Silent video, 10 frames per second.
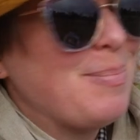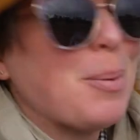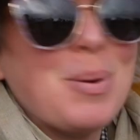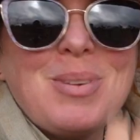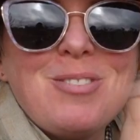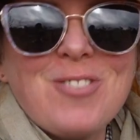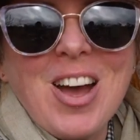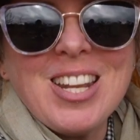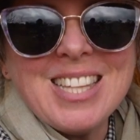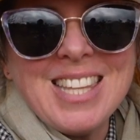But when we
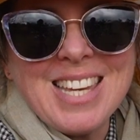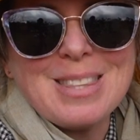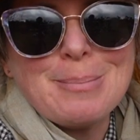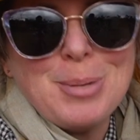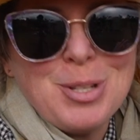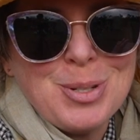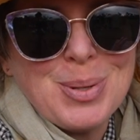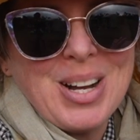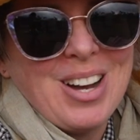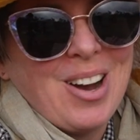finally get the
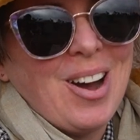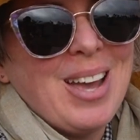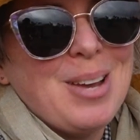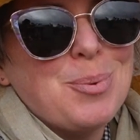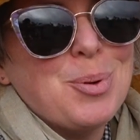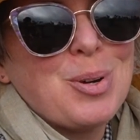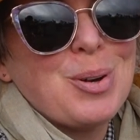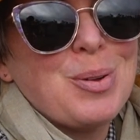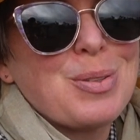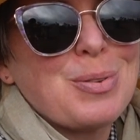manure, I will
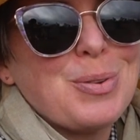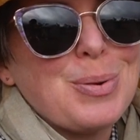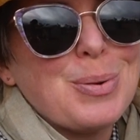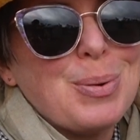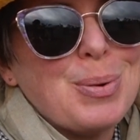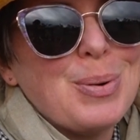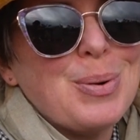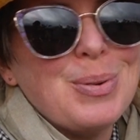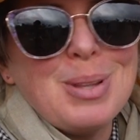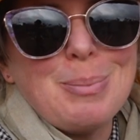go through
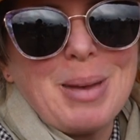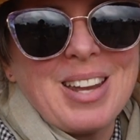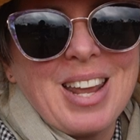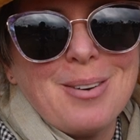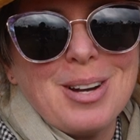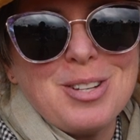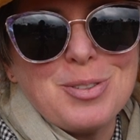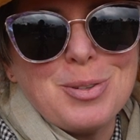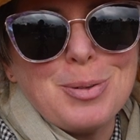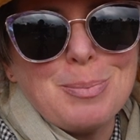all about how I
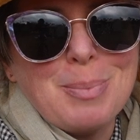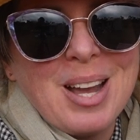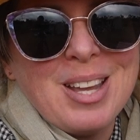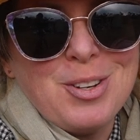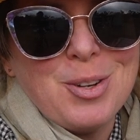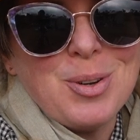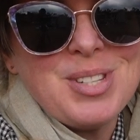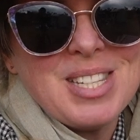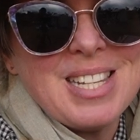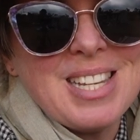do my
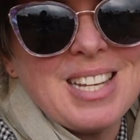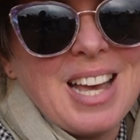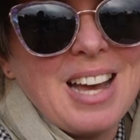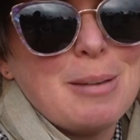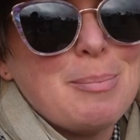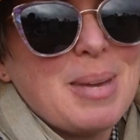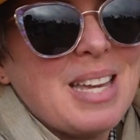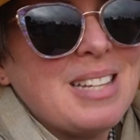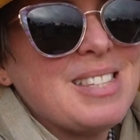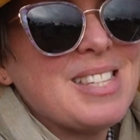no-dig garden
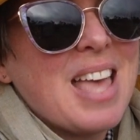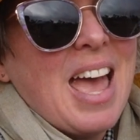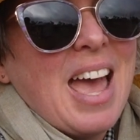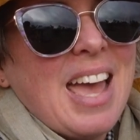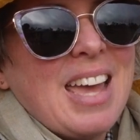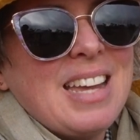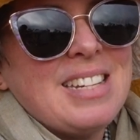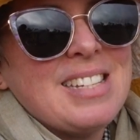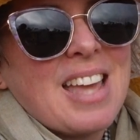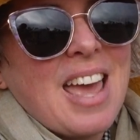beds
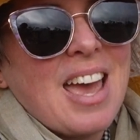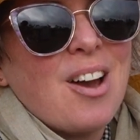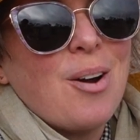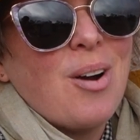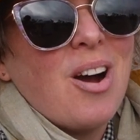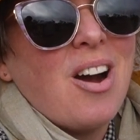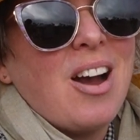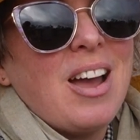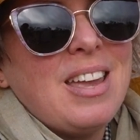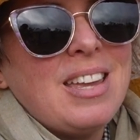and how
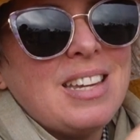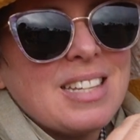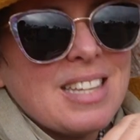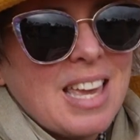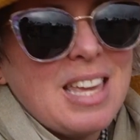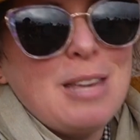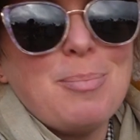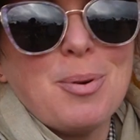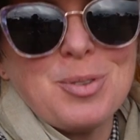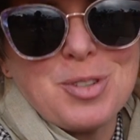I
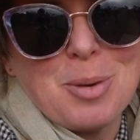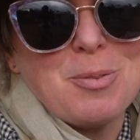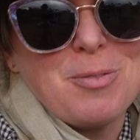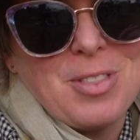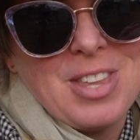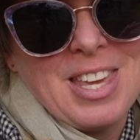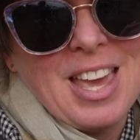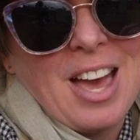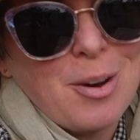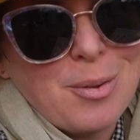keep on top of the
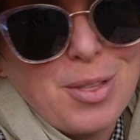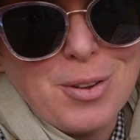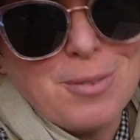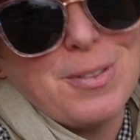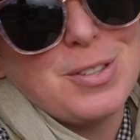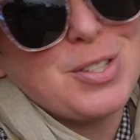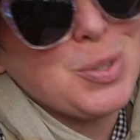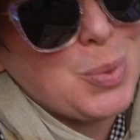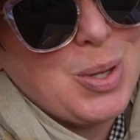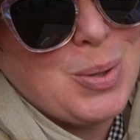health of the
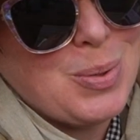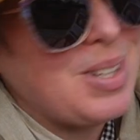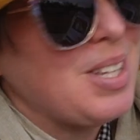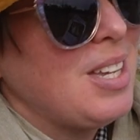soil.